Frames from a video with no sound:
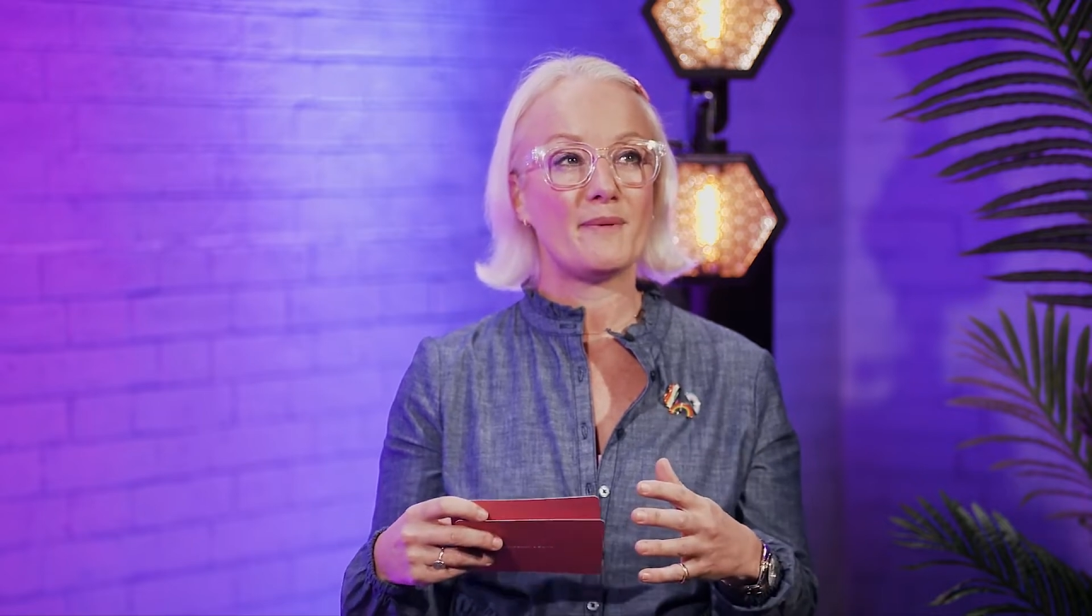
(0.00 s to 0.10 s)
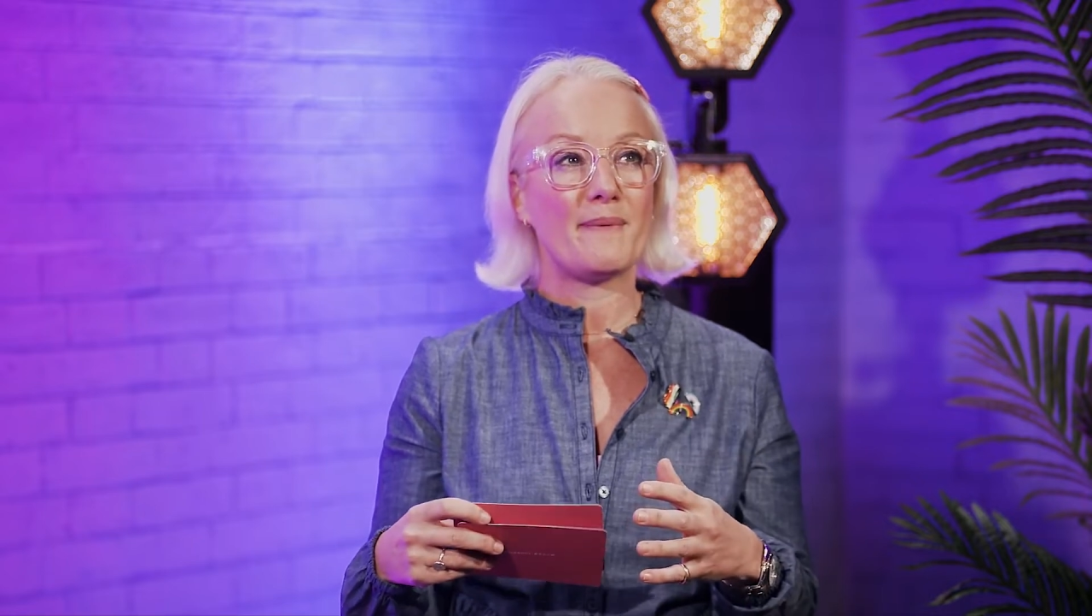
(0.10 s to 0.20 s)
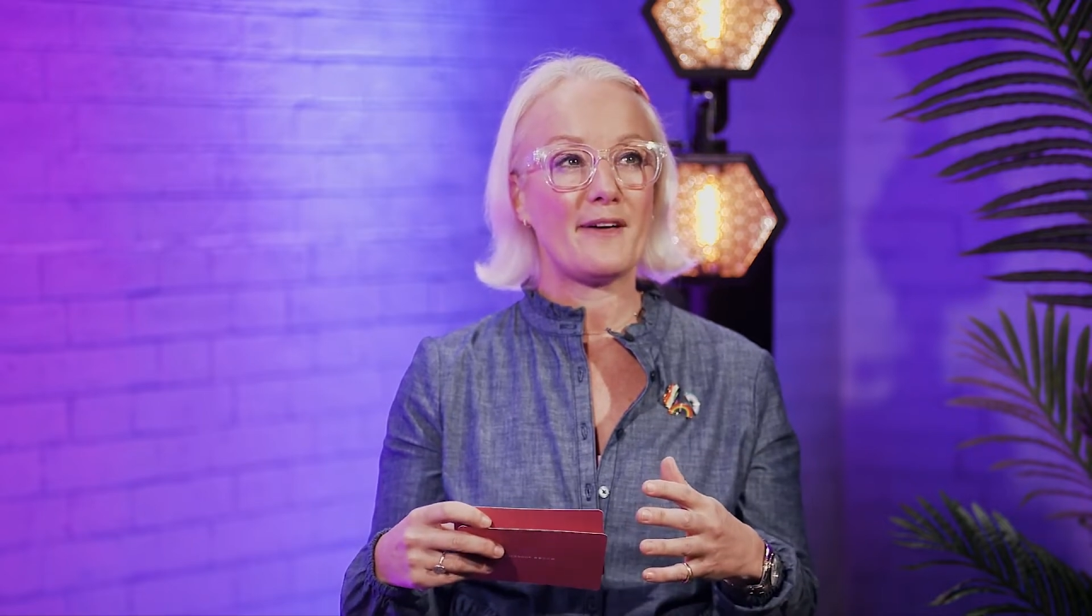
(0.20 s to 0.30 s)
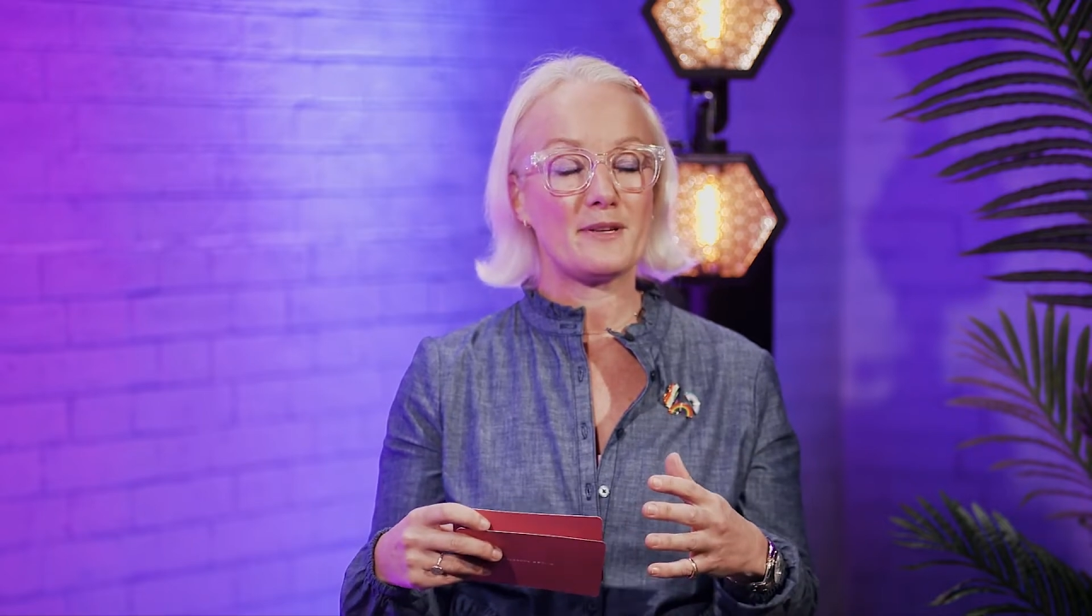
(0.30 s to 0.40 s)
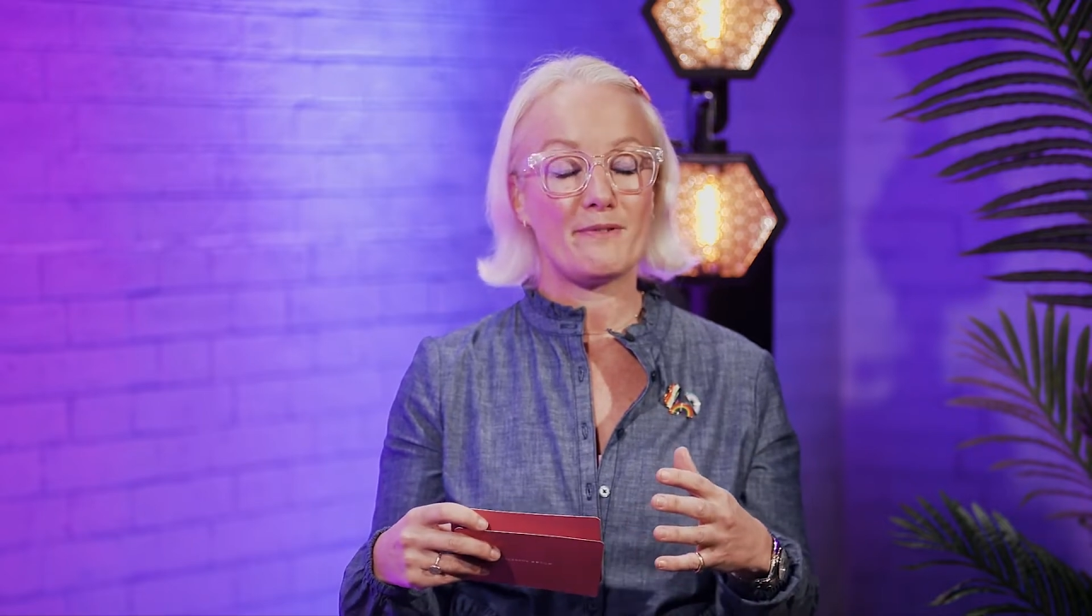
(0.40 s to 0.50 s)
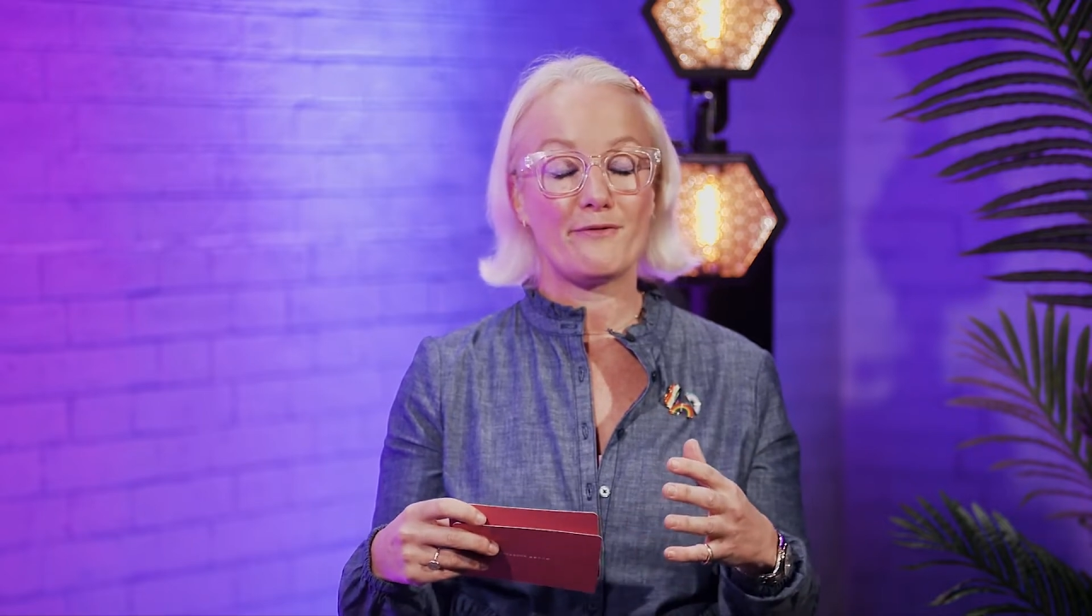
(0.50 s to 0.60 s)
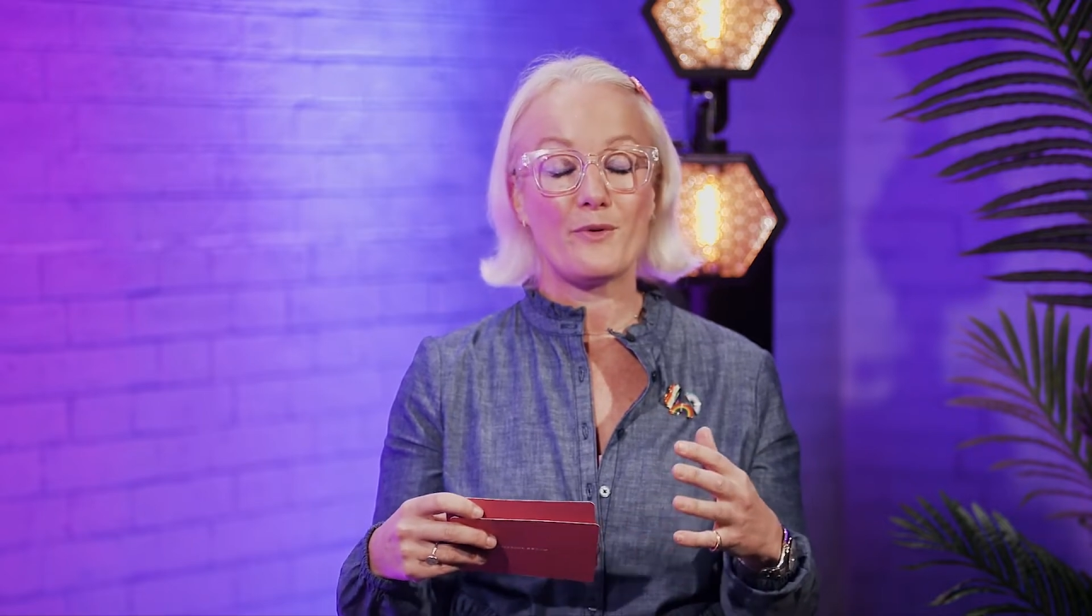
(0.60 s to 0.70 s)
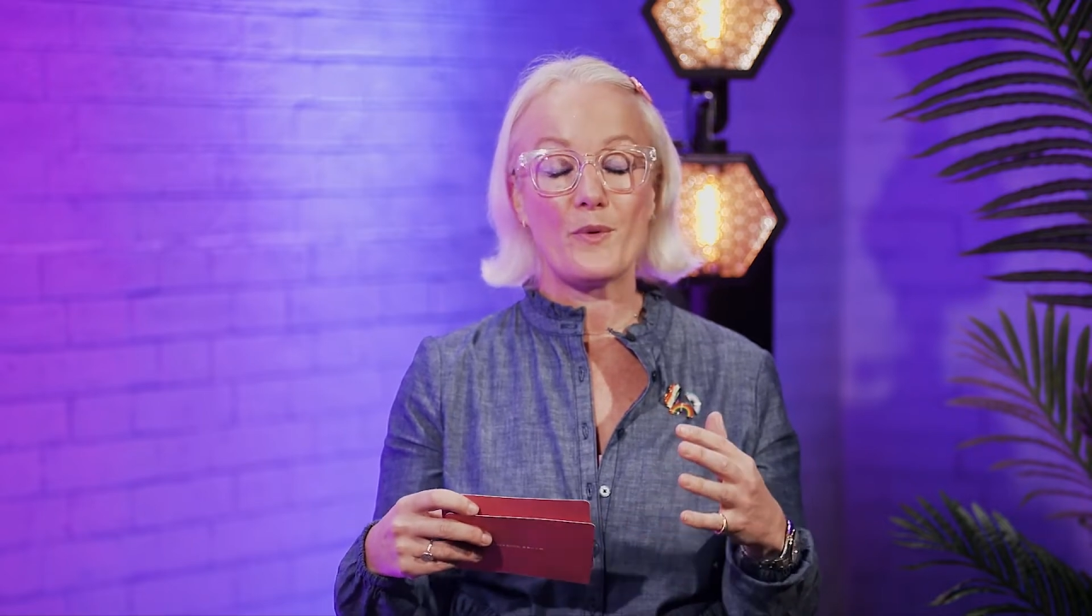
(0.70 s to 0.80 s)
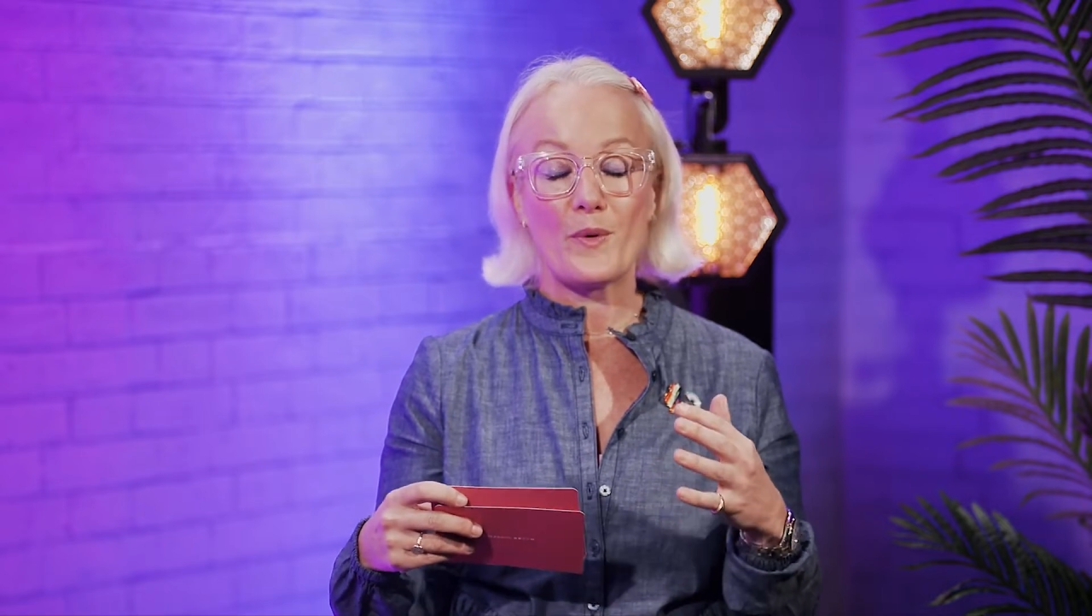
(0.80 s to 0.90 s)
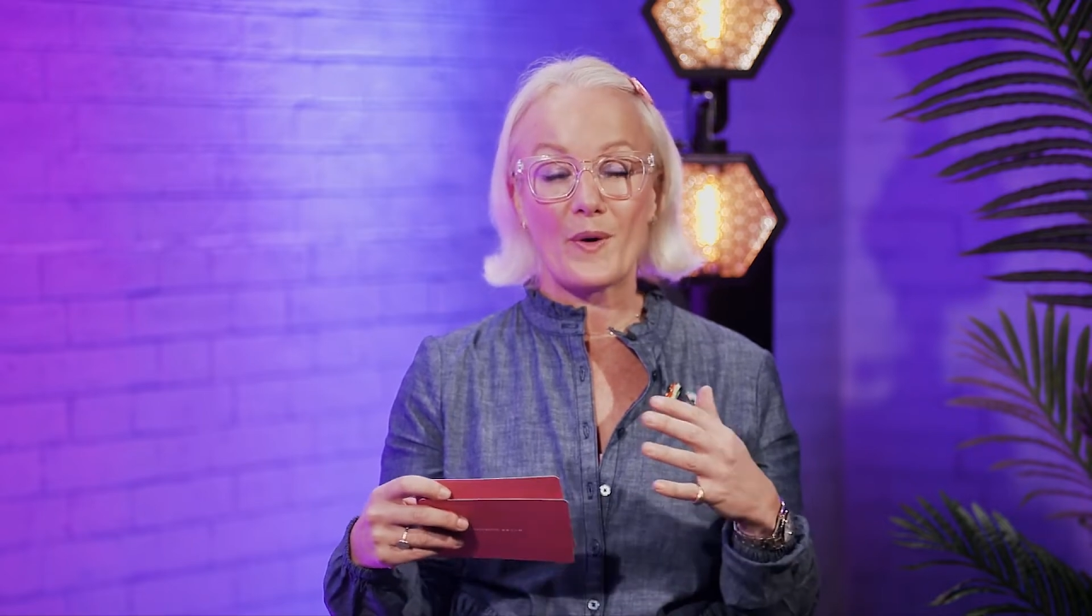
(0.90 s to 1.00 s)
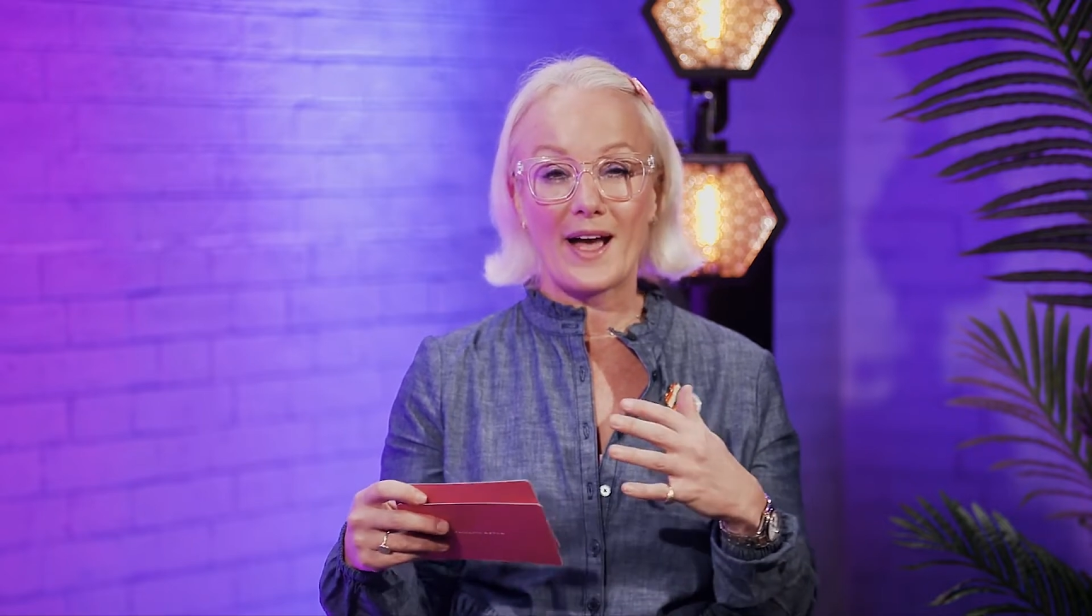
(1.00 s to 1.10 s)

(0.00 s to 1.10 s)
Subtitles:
about this before